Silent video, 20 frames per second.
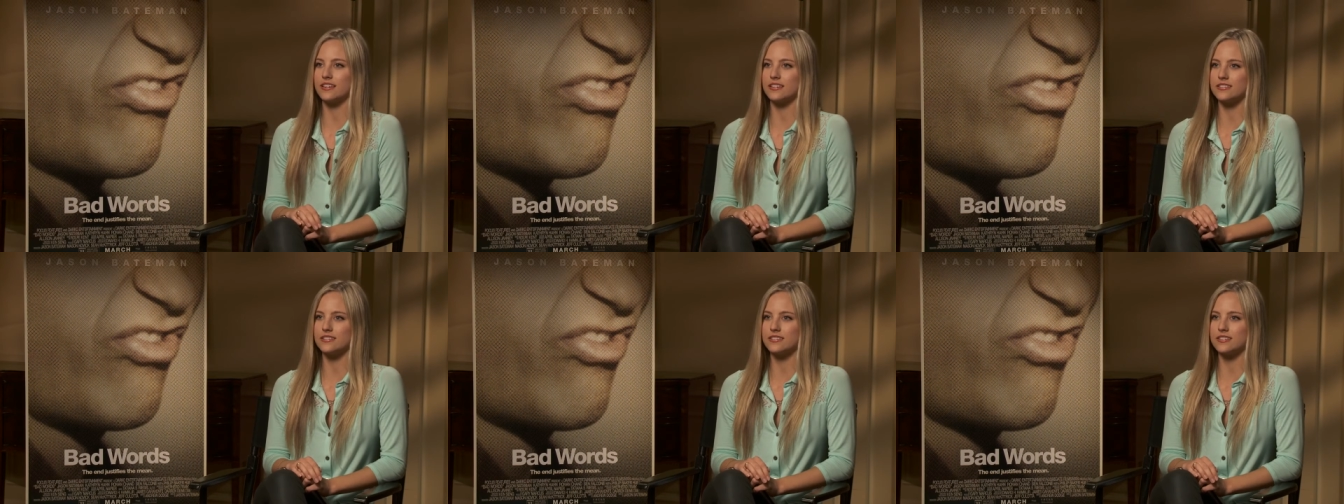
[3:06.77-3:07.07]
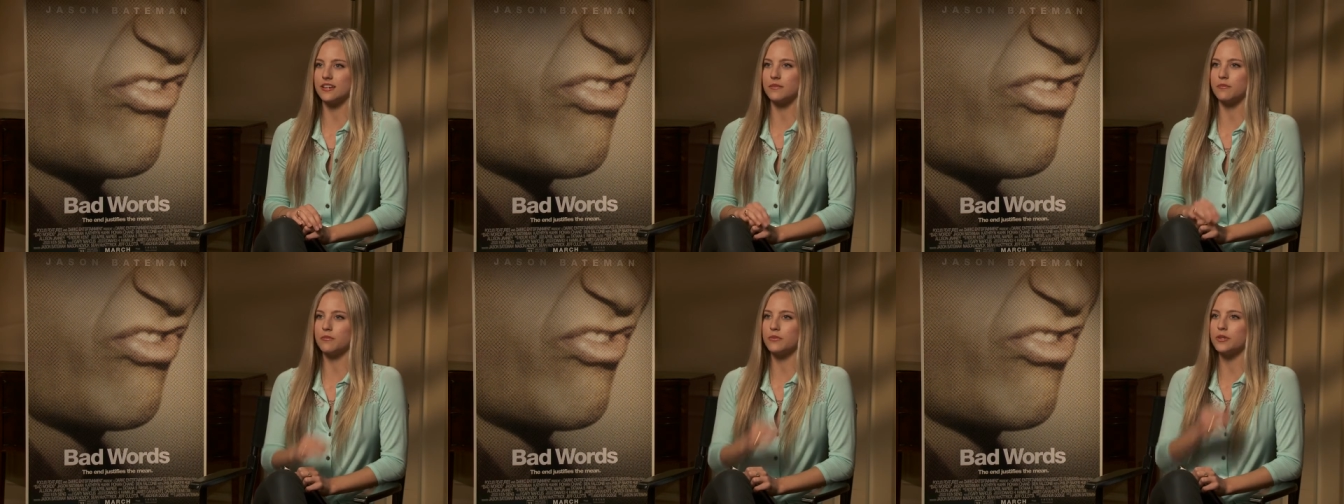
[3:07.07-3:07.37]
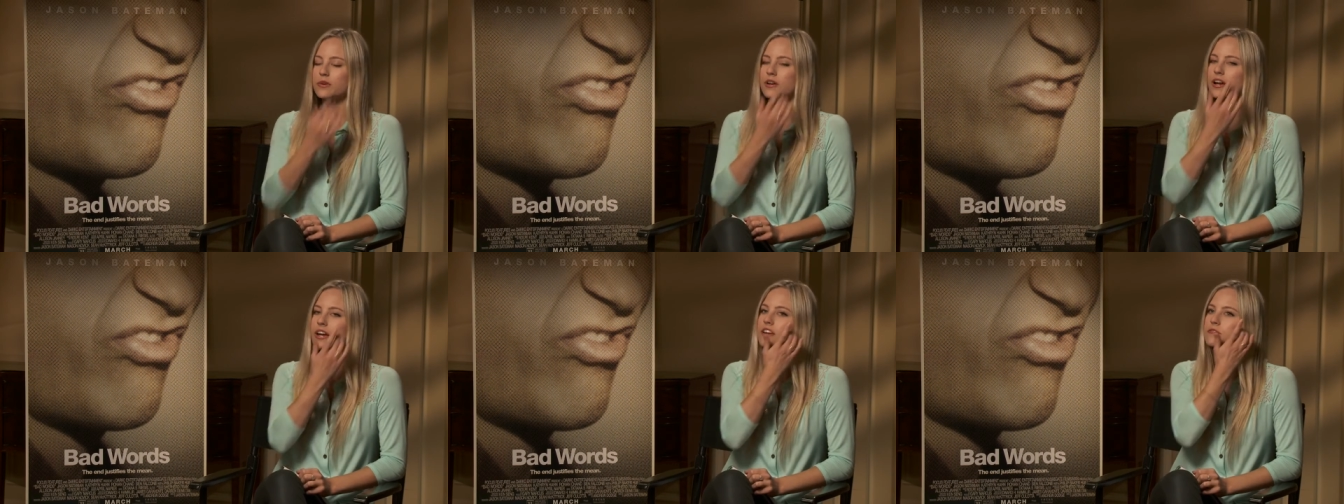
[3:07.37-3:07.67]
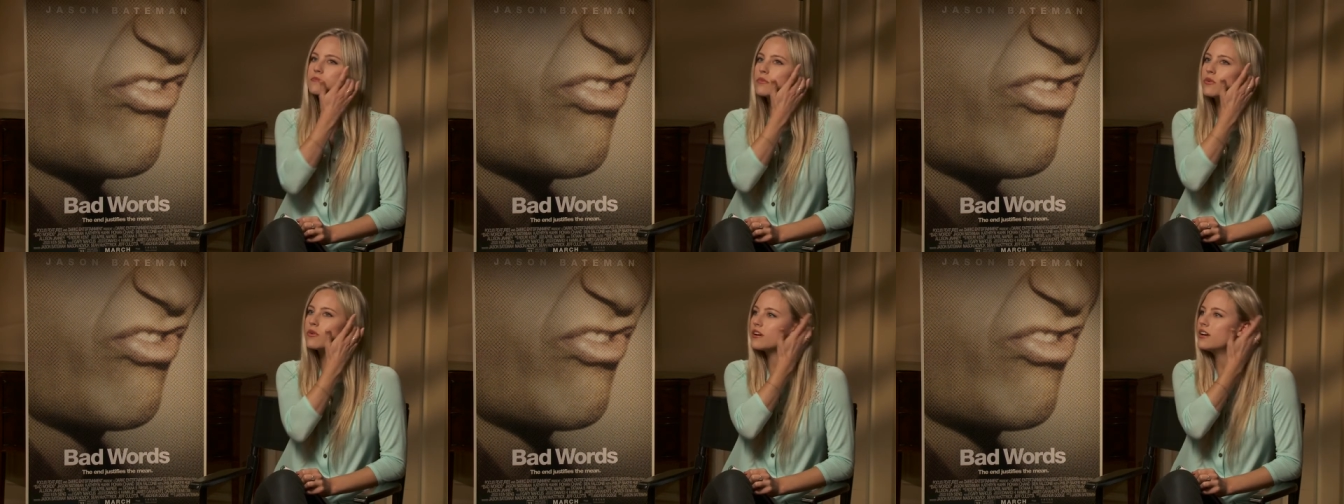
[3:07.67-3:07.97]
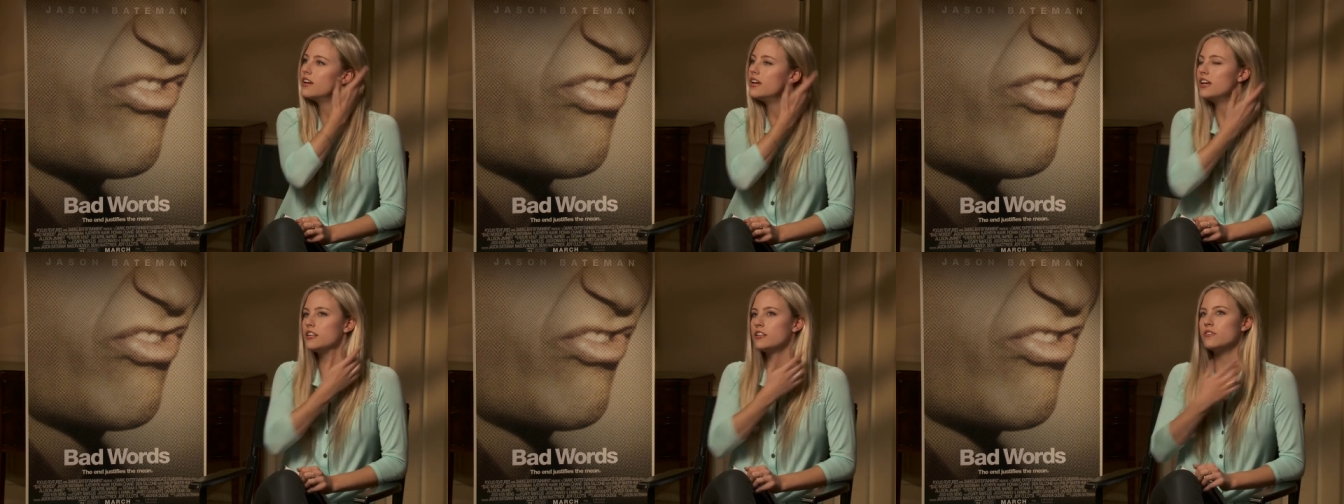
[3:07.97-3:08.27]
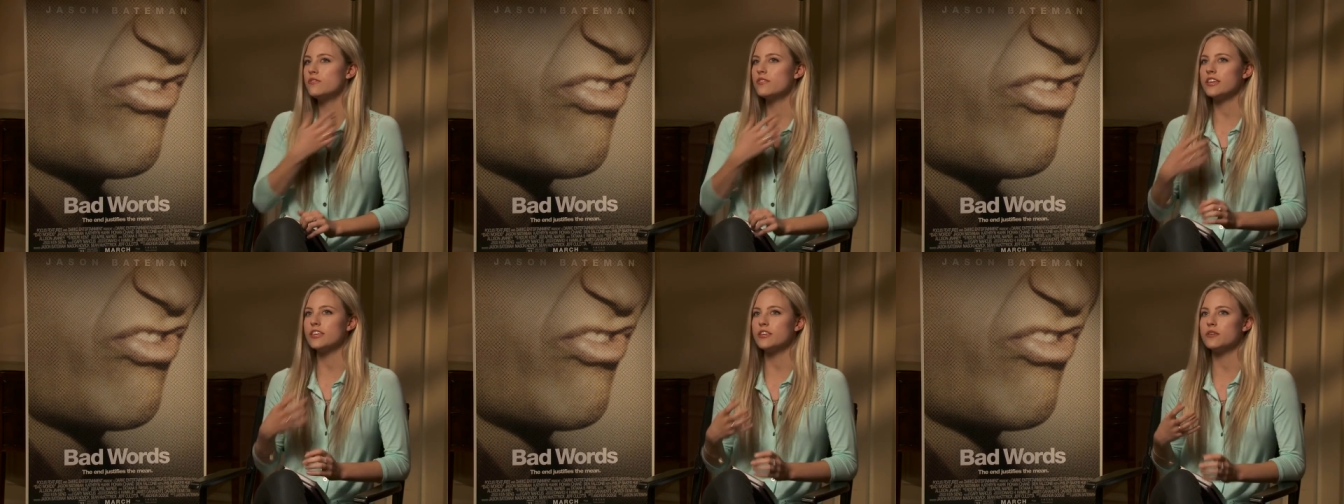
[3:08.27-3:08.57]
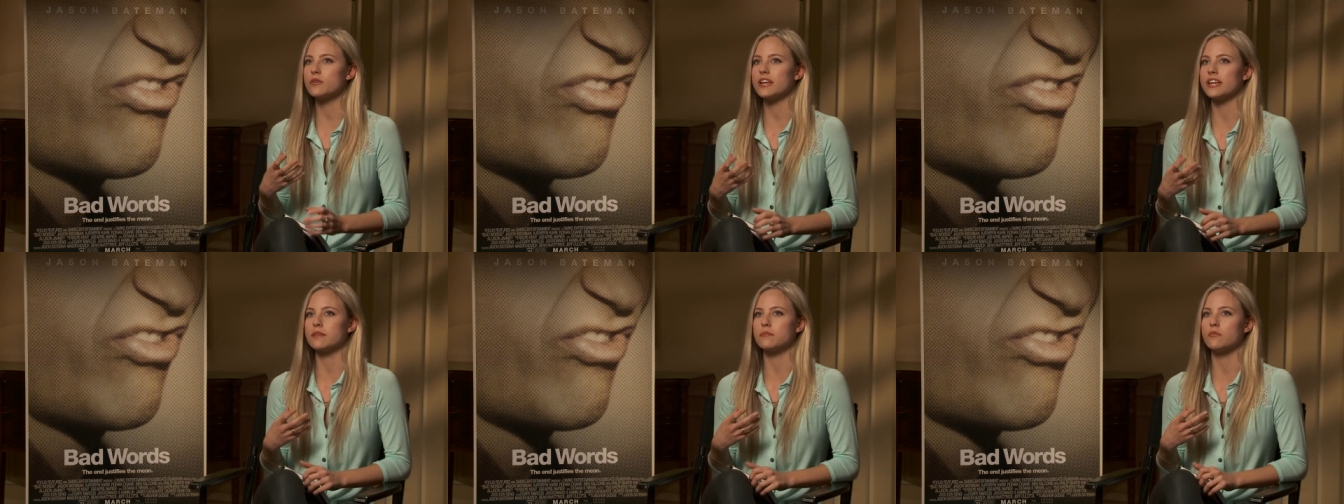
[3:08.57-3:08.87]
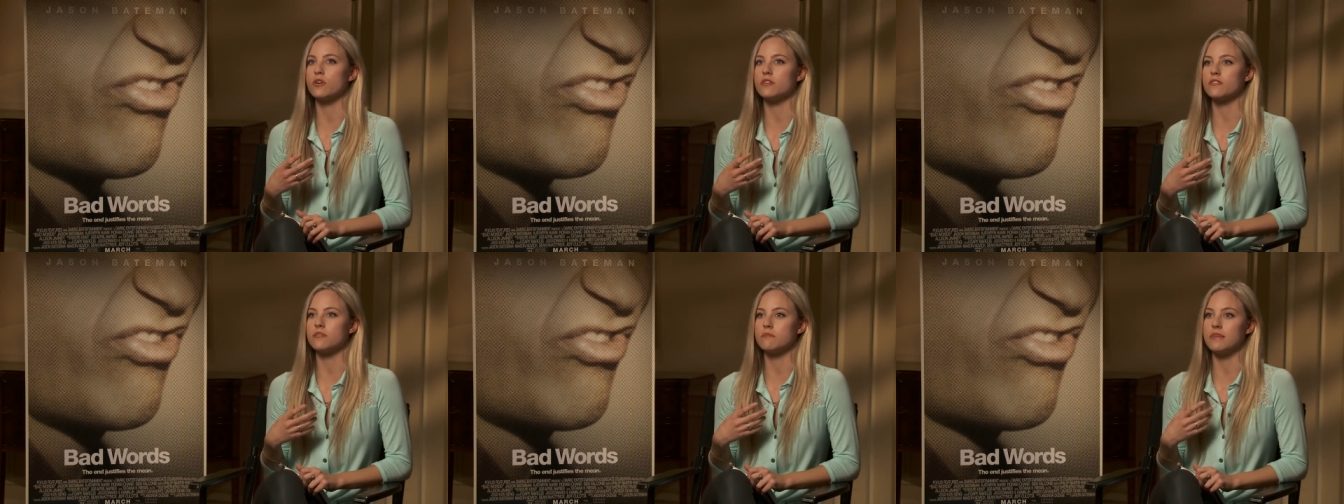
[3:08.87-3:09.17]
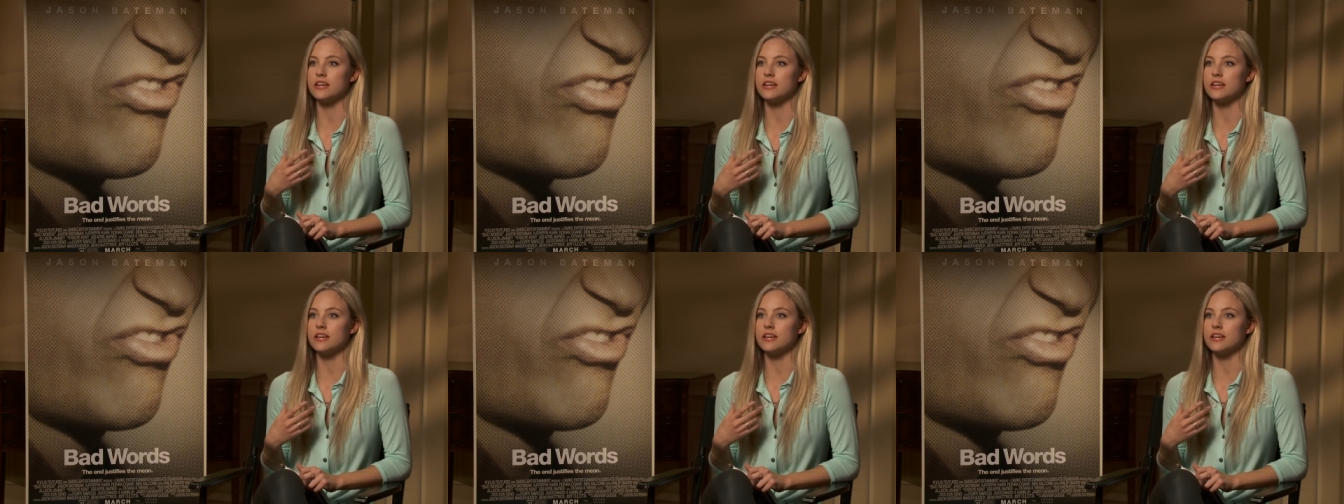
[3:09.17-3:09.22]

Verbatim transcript: and um, you were kind of more do you feel like you were like more of